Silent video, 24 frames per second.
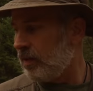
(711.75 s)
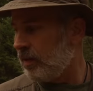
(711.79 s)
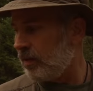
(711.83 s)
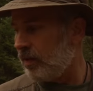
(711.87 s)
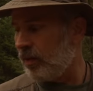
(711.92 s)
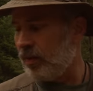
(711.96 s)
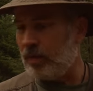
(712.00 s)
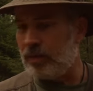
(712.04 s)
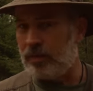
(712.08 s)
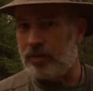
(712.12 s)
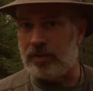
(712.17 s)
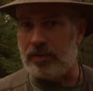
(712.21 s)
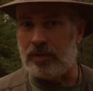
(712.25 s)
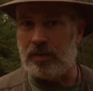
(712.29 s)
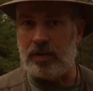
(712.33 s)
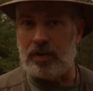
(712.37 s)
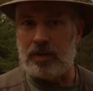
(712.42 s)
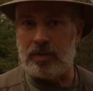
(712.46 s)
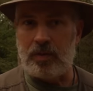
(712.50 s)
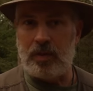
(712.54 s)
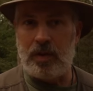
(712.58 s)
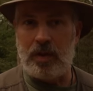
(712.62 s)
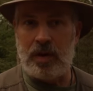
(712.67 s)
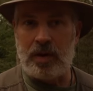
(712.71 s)
going for
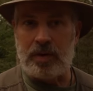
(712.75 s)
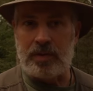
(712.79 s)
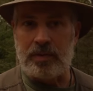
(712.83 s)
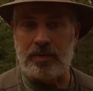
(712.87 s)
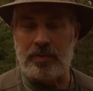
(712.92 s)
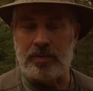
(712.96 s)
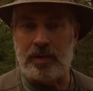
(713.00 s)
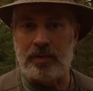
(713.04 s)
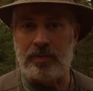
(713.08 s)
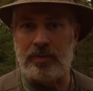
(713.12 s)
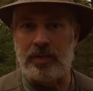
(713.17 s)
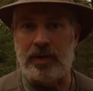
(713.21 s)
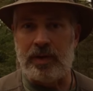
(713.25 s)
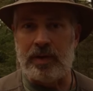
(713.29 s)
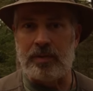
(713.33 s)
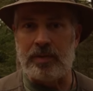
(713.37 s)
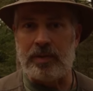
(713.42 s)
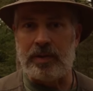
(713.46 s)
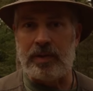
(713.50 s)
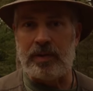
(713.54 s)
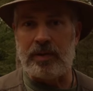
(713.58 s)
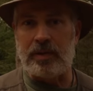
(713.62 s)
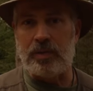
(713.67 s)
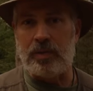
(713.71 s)
long walks with my
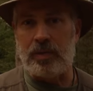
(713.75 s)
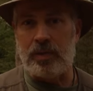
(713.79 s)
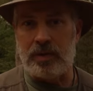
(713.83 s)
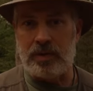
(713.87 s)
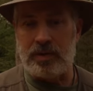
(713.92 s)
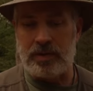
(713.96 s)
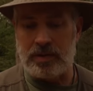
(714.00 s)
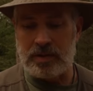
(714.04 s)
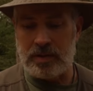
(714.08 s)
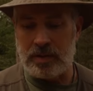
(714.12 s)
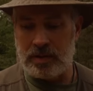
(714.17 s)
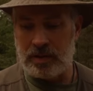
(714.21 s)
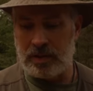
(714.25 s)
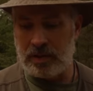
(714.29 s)
family in the woods